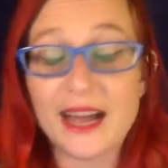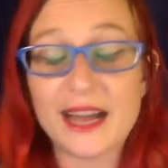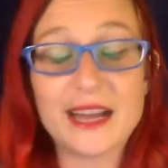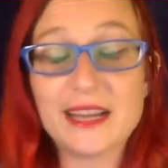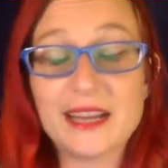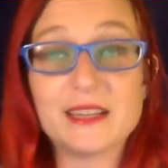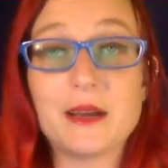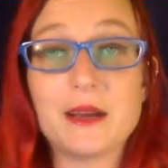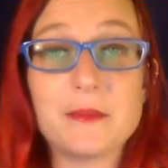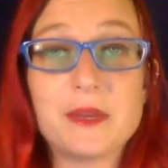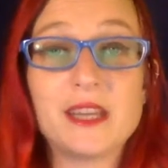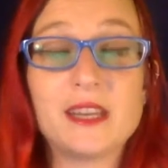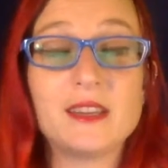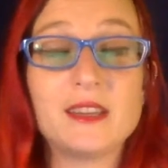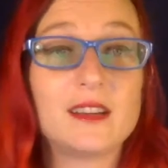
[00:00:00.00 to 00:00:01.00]
I
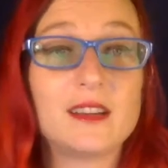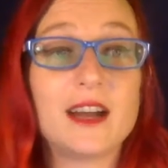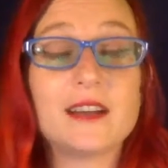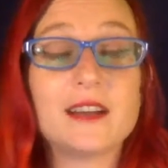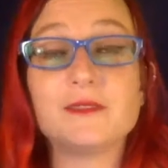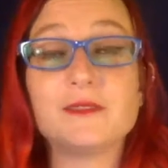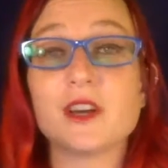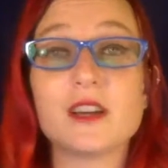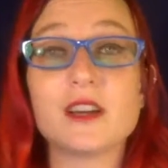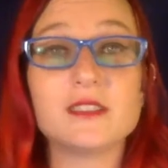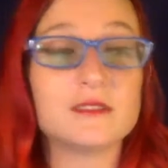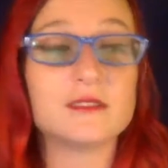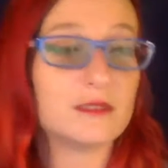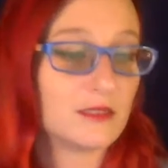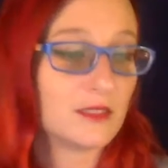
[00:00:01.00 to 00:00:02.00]
mean, I've
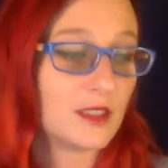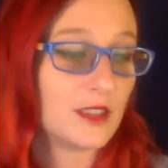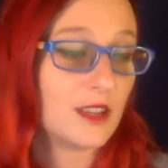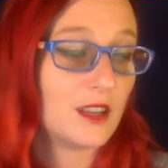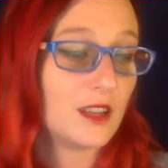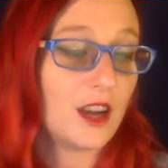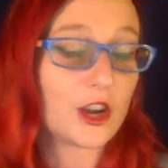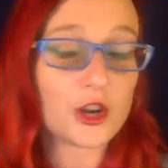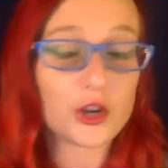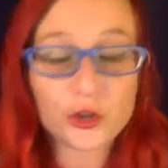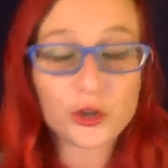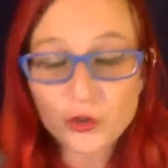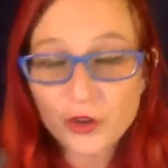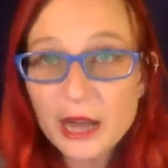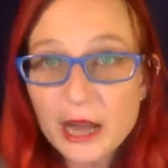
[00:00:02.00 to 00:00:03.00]
done a
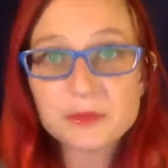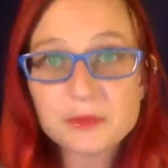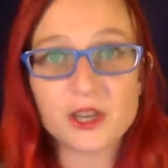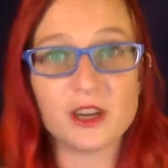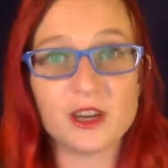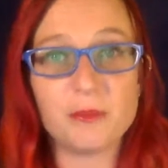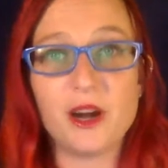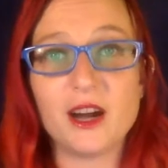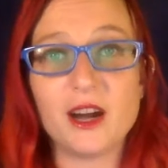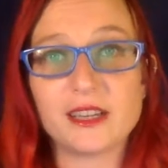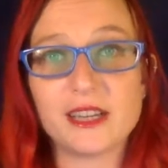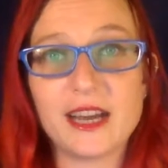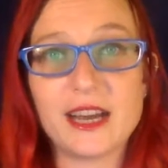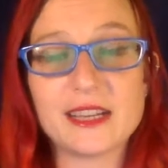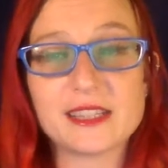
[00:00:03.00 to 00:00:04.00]
crap ton of
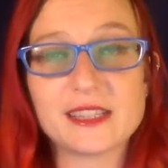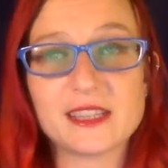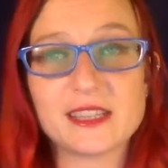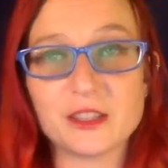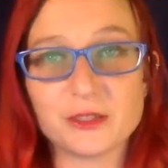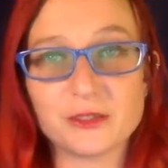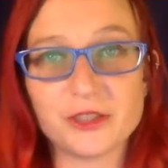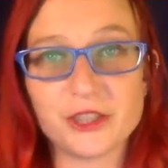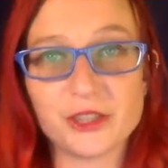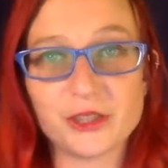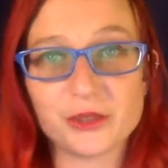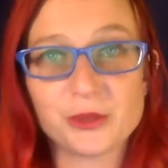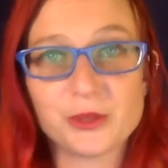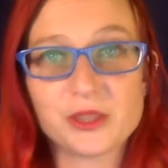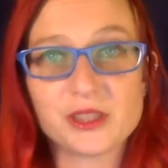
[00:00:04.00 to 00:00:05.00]
podcast
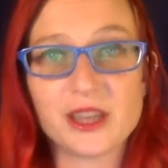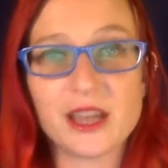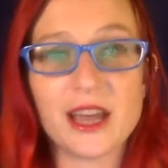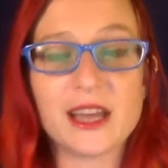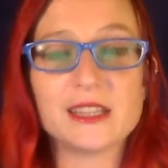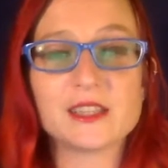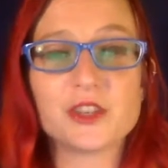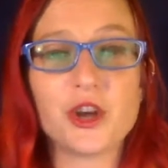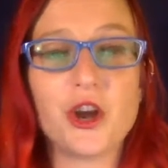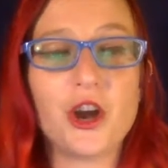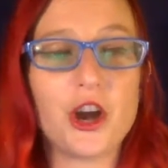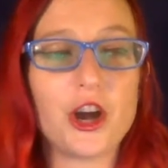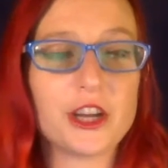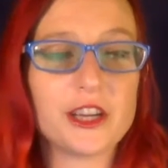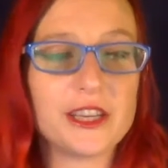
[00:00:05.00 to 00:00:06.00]
interviews and
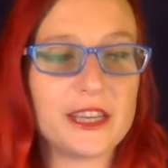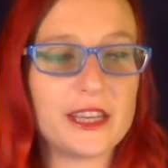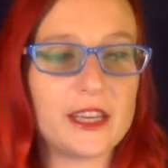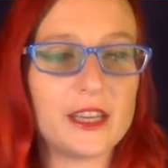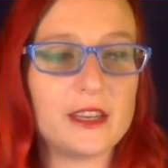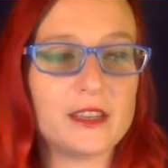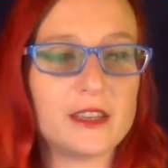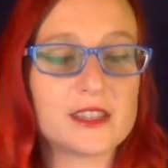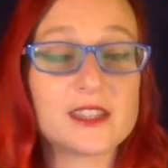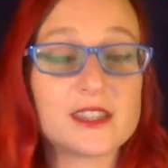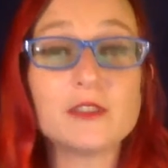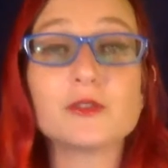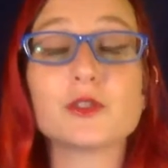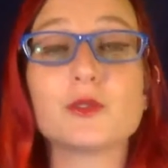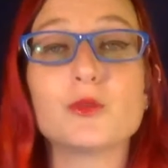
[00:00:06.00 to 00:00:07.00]
taught in
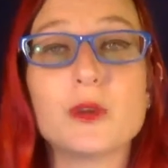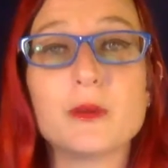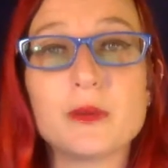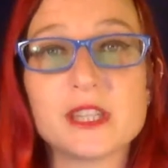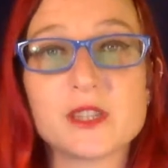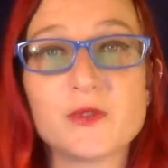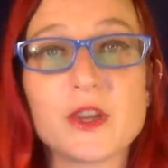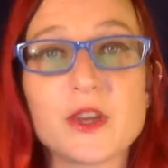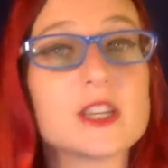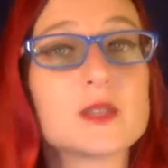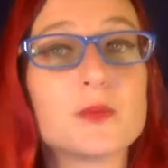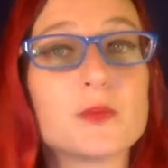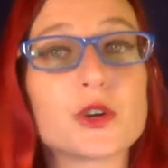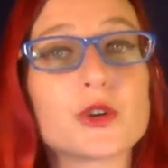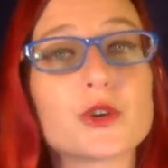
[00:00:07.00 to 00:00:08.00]
several women's
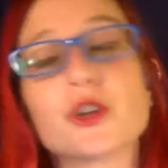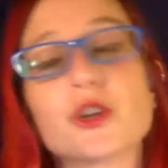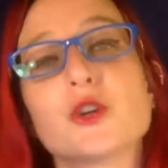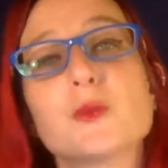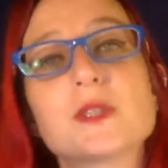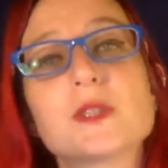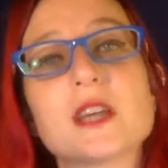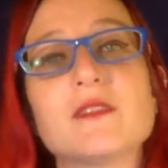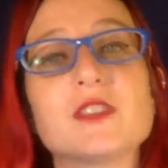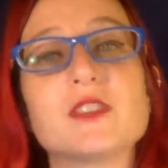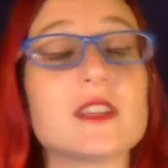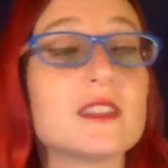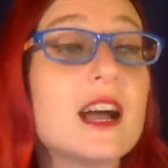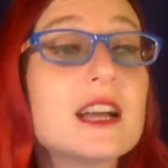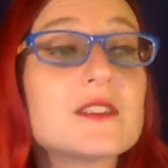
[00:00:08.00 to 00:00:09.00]
Facebook groups. I've done
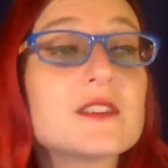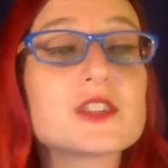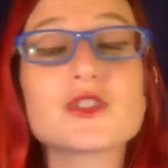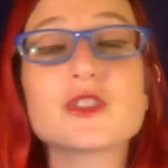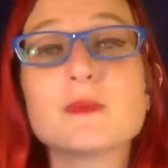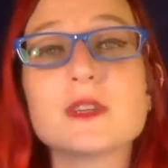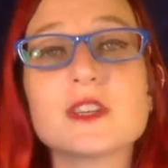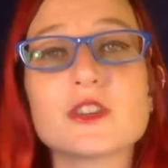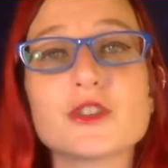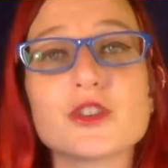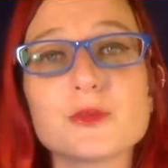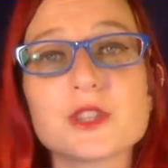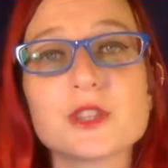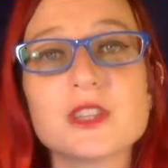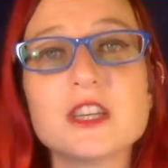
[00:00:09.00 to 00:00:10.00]
live stream into
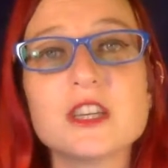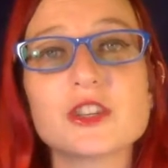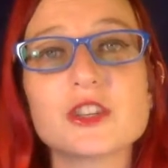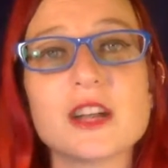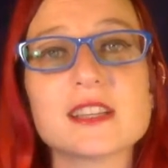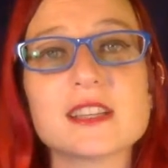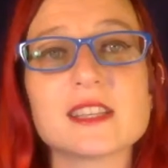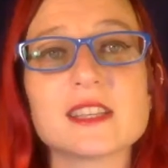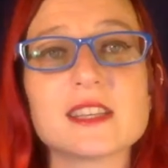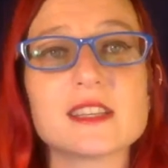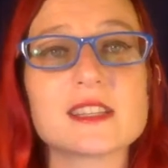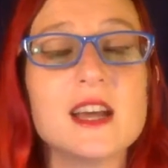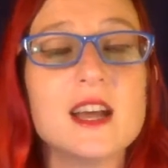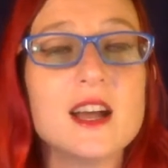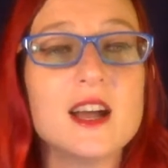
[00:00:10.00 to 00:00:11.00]
groups to teach classes.
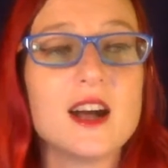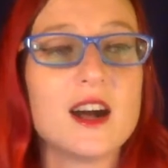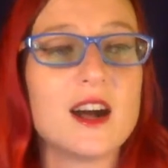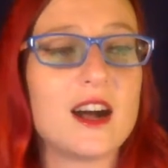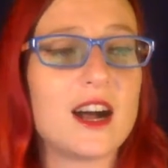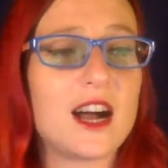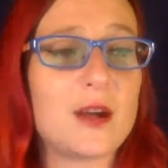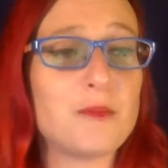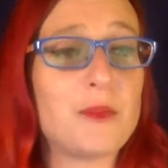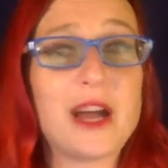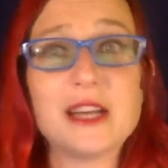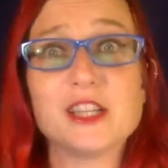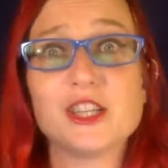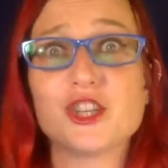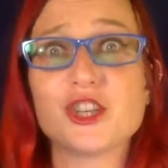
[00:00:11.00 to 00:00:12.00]

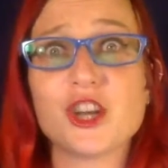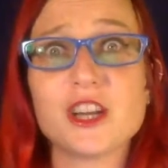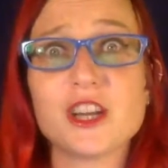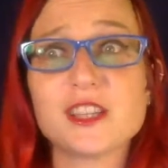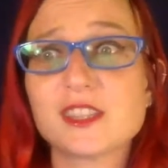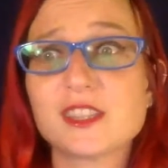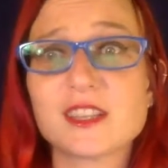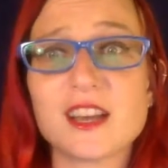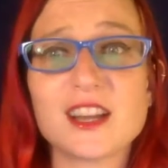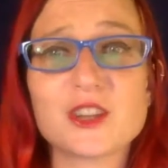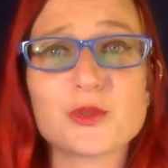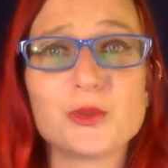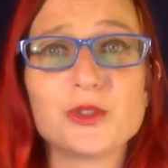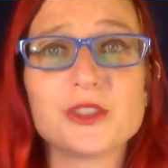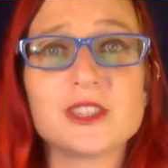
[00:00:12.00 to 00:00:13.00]
I just
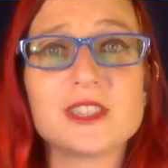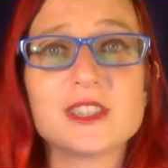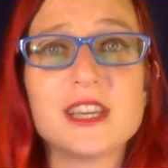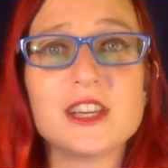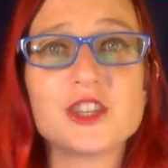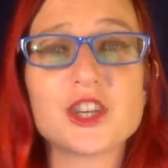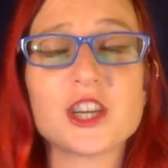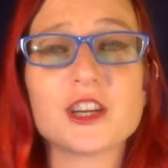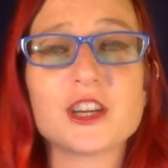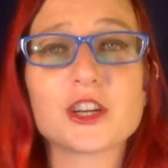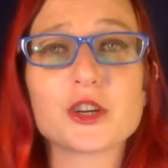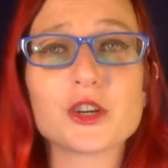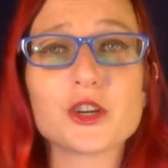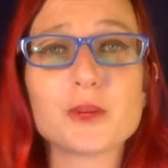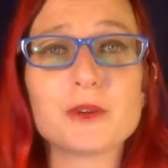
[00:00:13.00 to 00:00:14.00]
scheduled teaching a
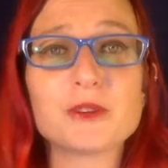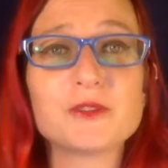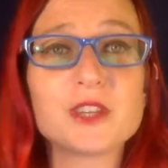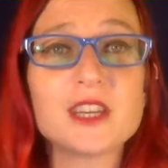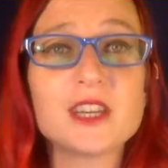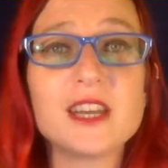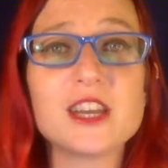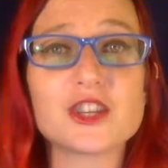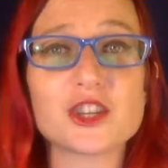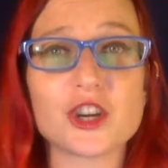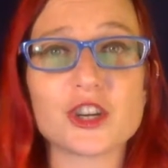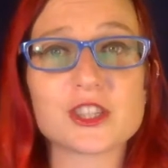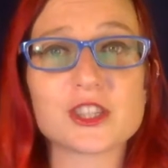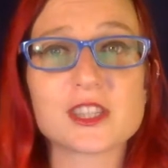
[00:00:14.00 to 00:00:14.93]
group of teenagers.